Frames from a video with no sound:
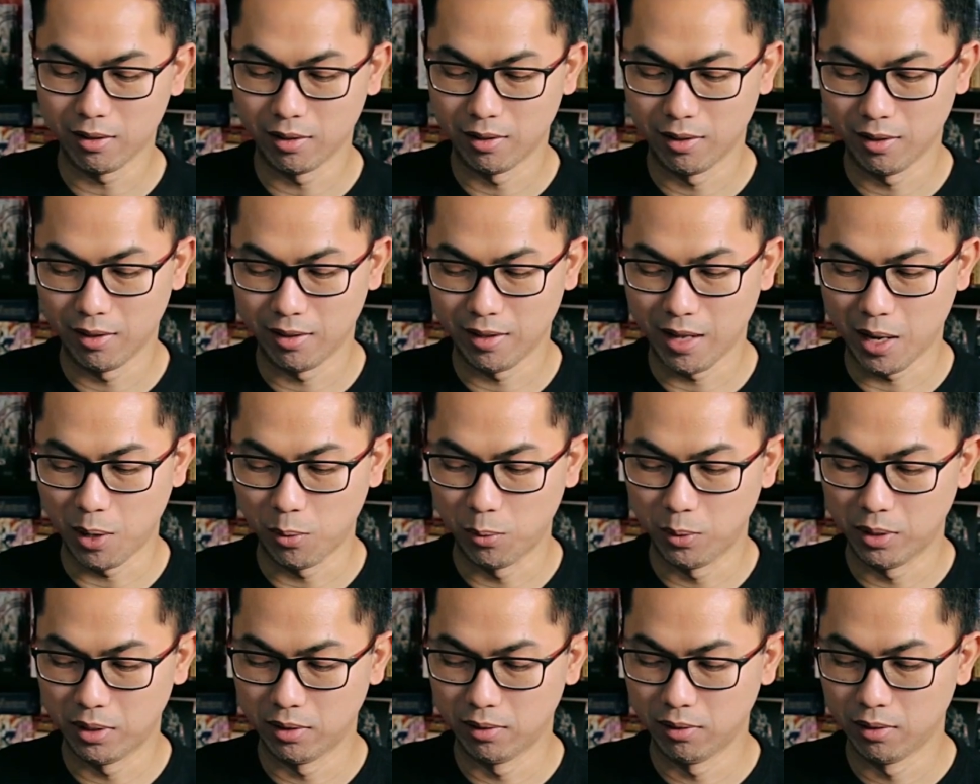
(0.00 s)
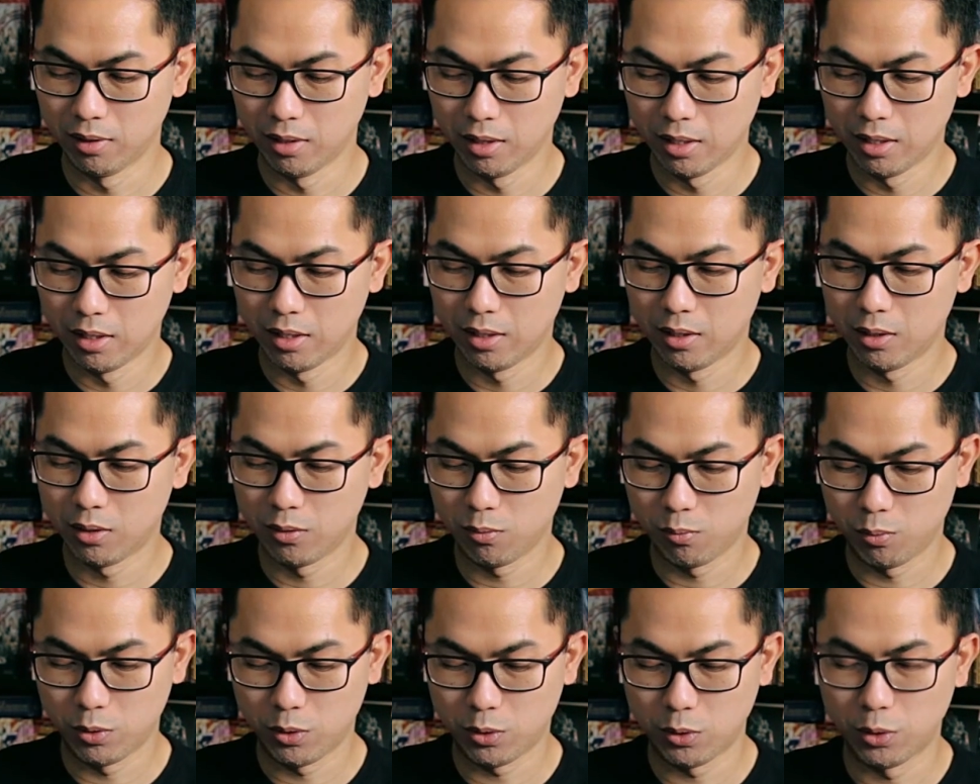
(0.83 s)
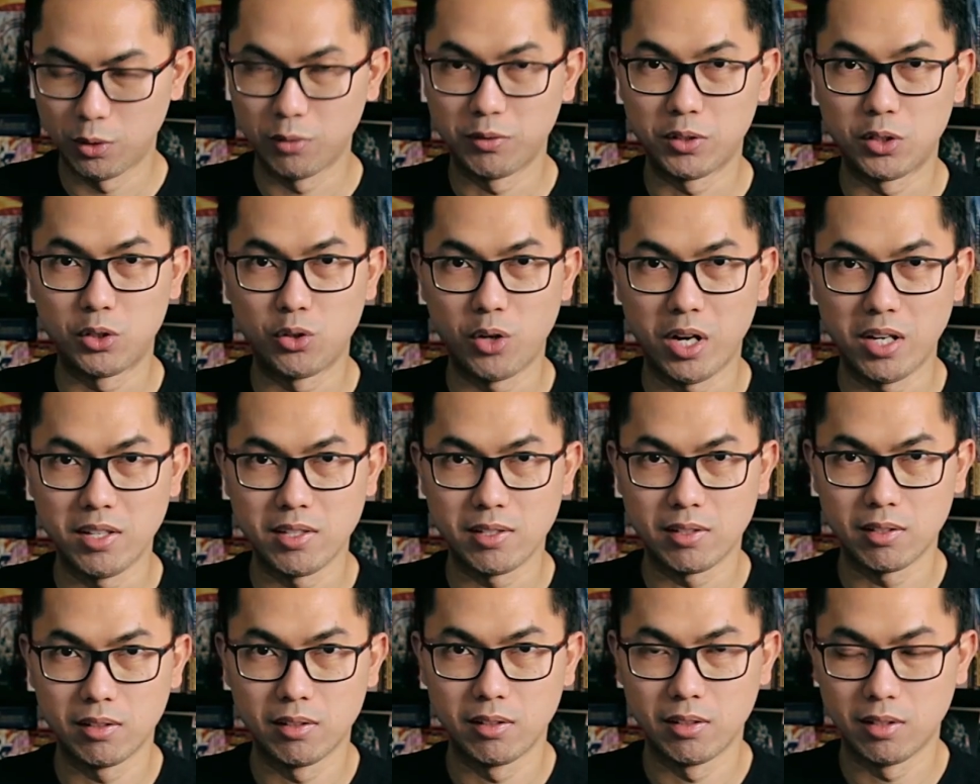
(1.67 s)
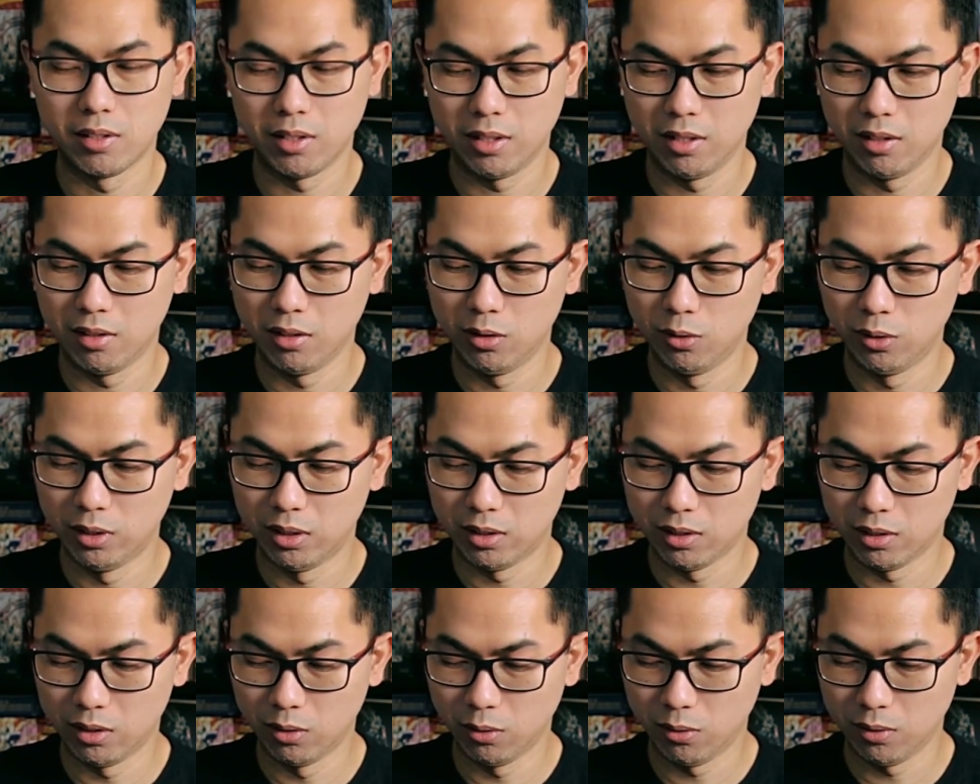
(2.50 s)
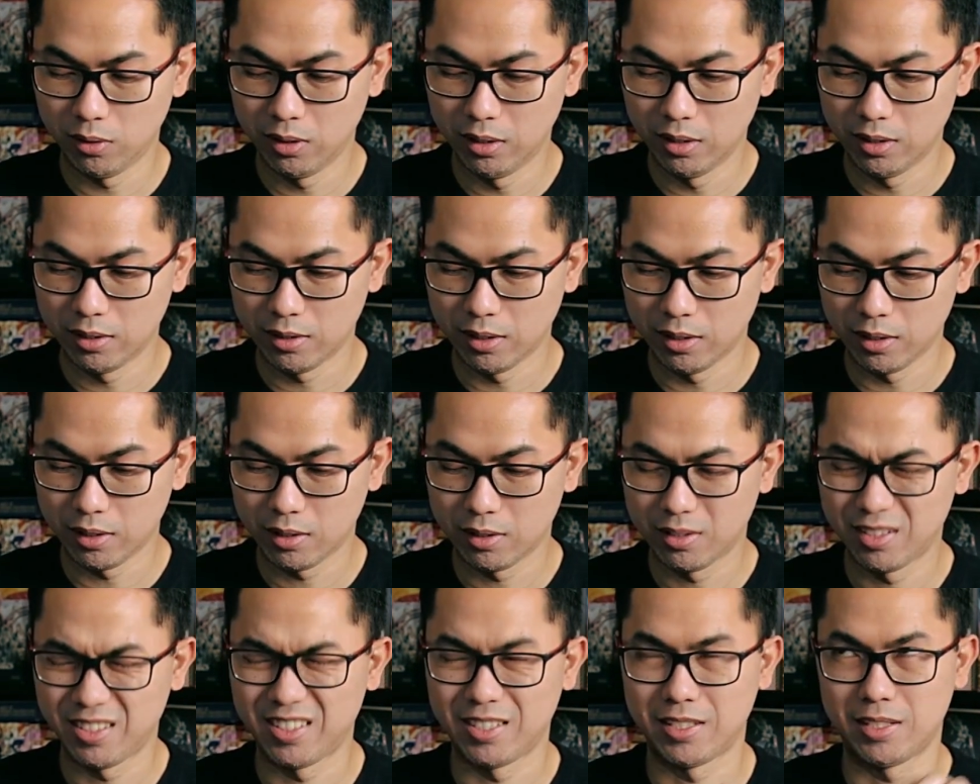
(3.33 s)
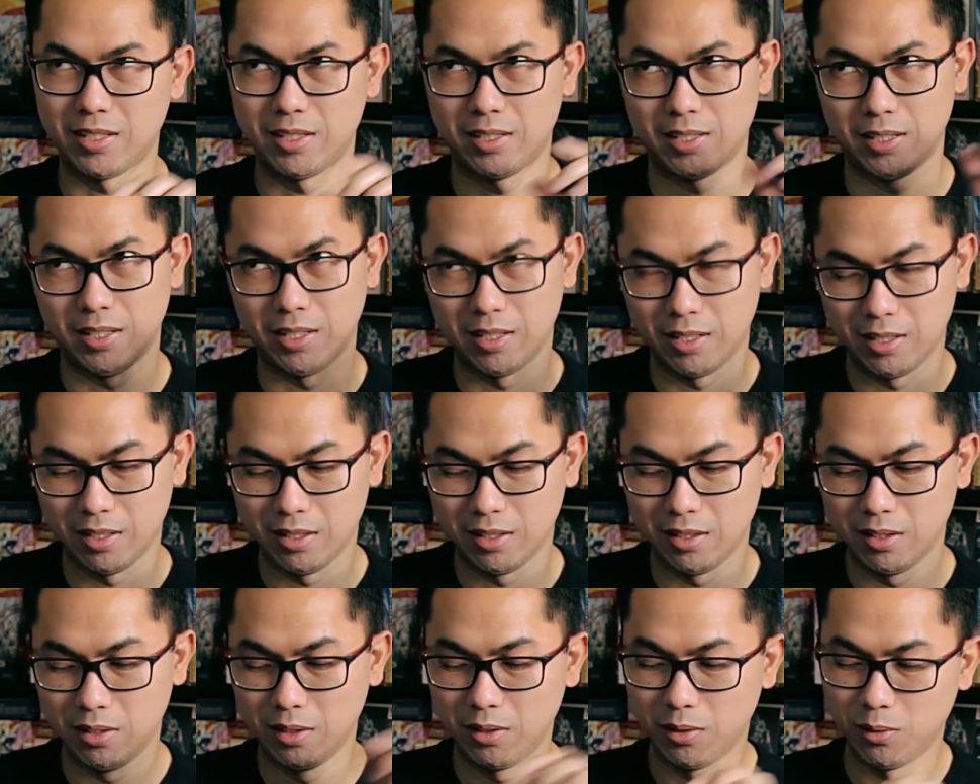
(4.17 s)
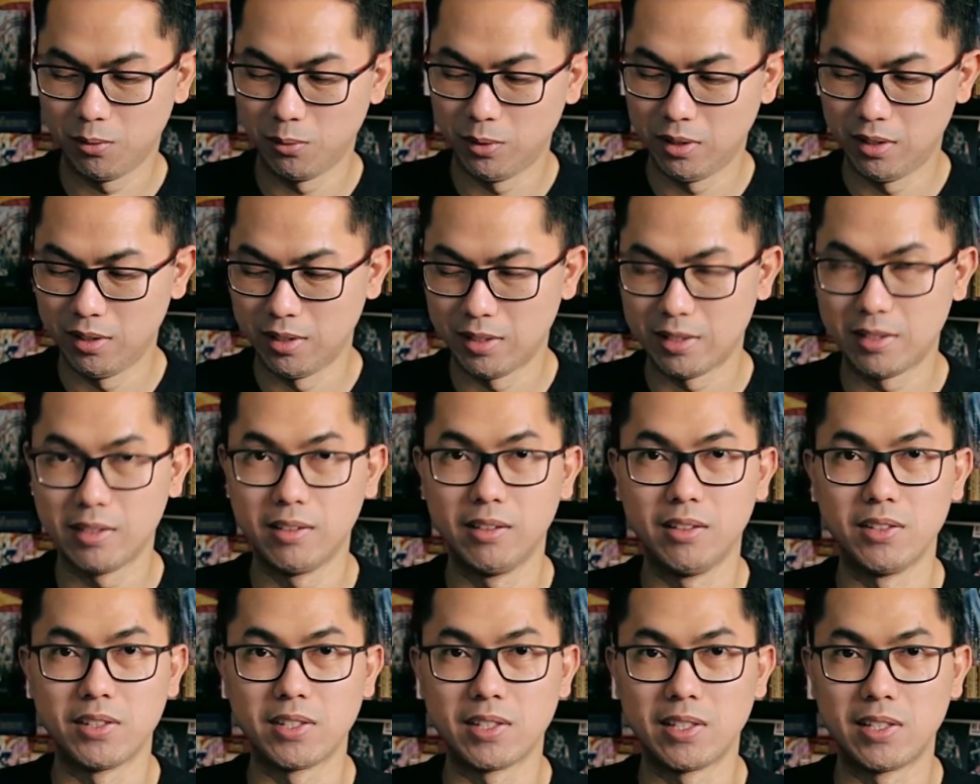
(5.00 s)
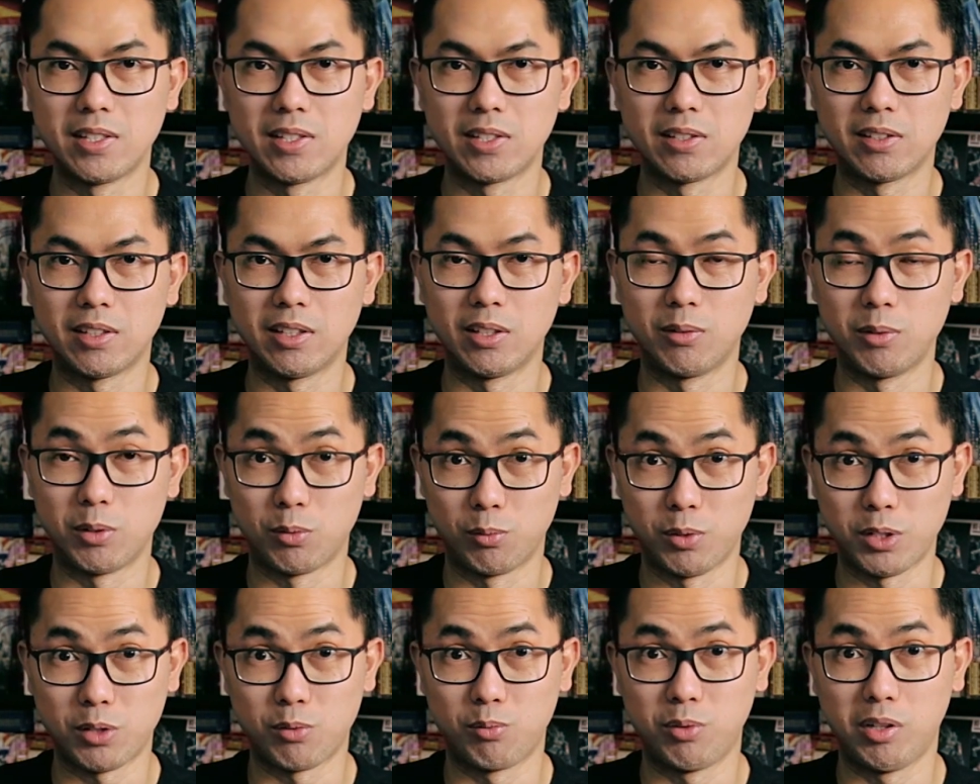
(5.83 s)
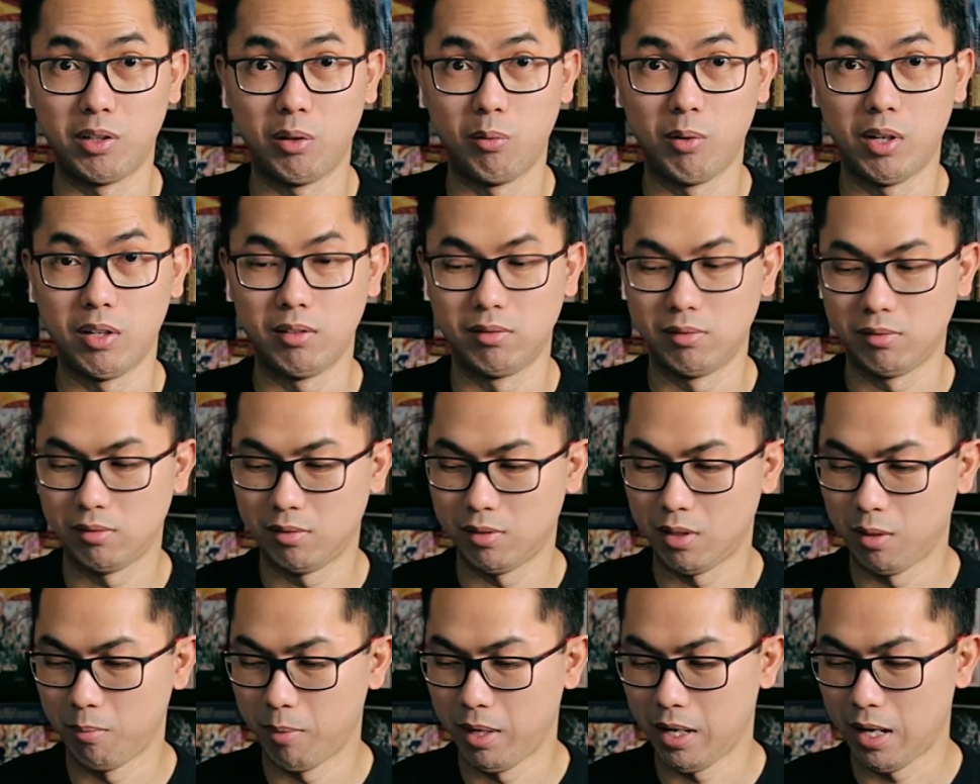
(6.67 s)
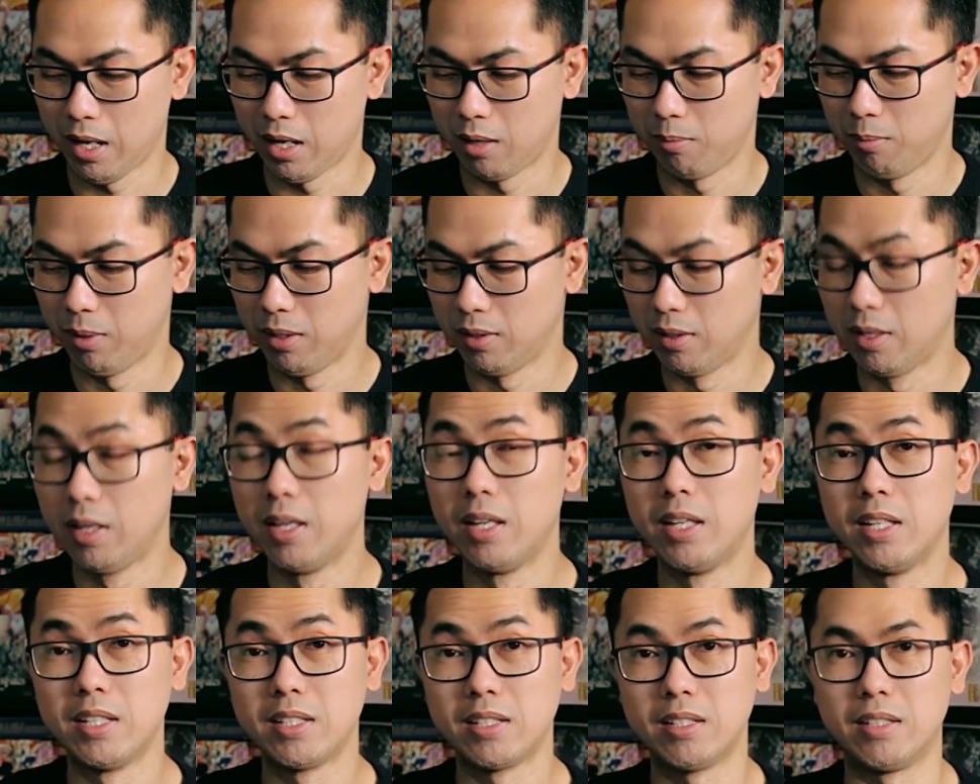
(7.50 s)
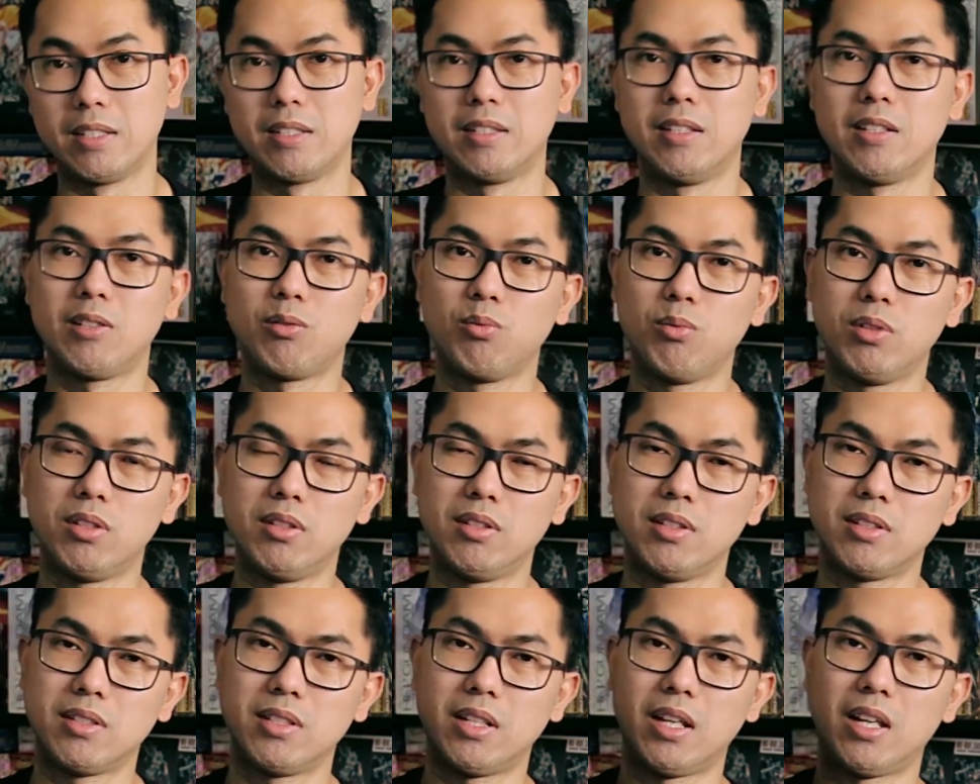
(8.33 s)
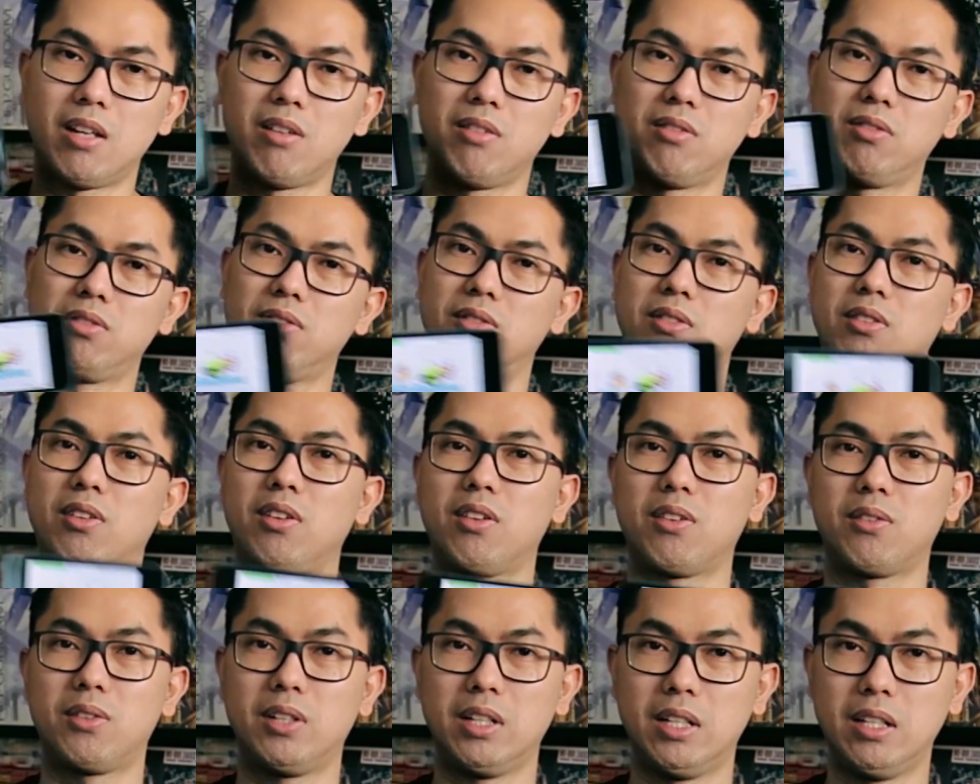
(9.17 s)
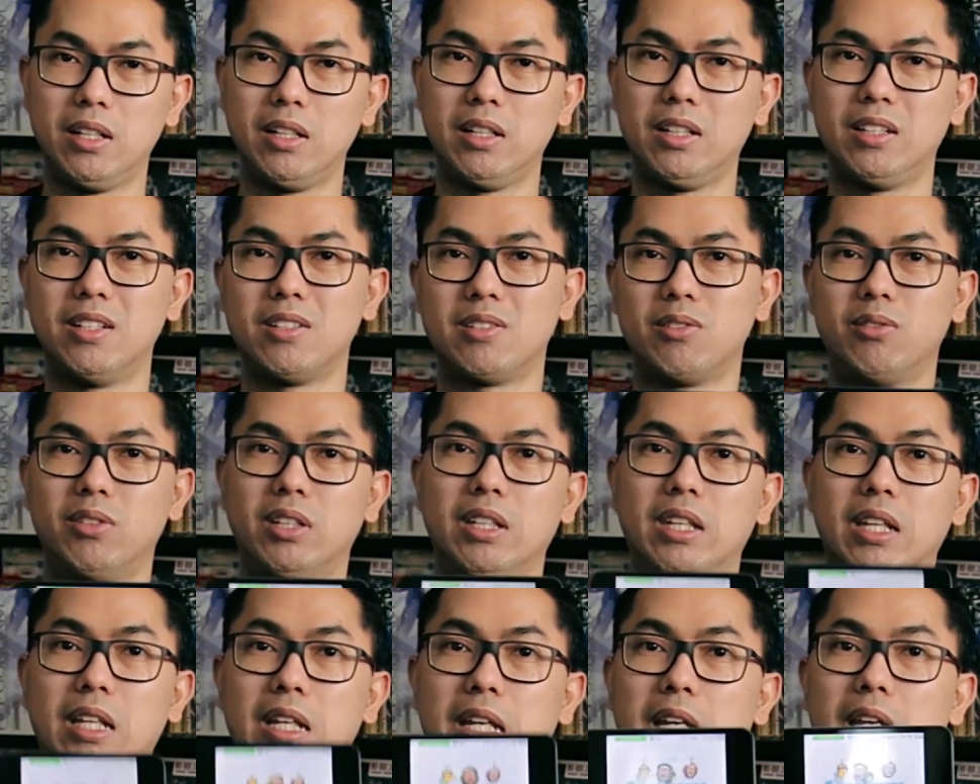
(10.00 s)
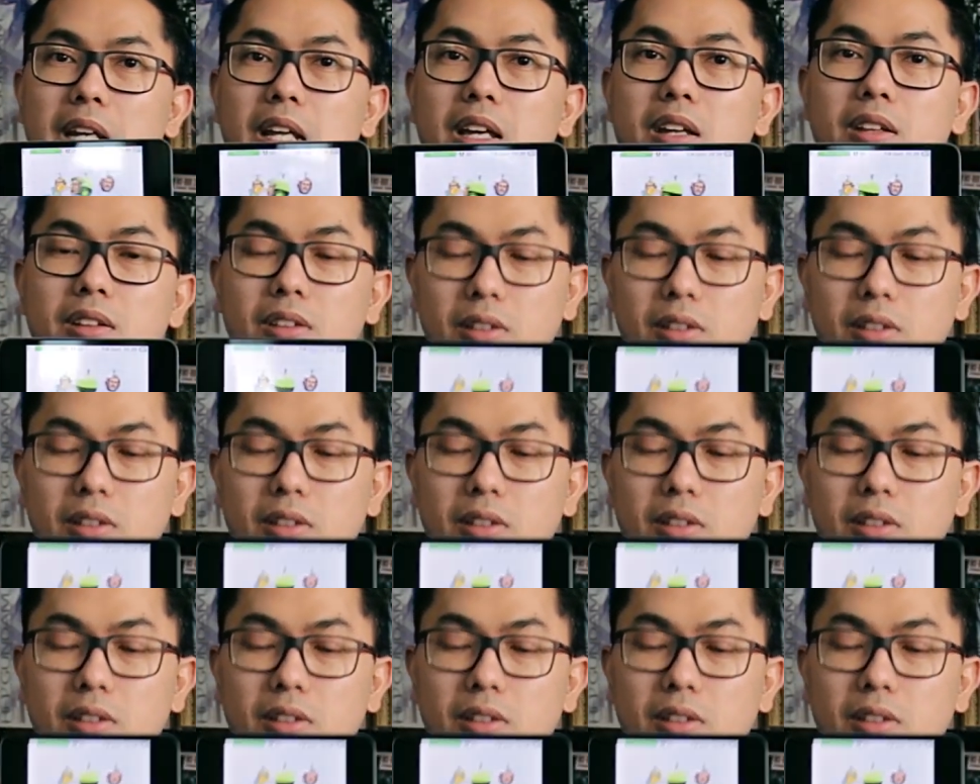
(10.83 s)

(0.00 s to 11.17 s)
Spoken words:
And that one was sort of addressed in the new Nintendo 3DS XL with this little sensor here, which works really well, I might add. But since this one doesn't have 3D, it doesn't really need it.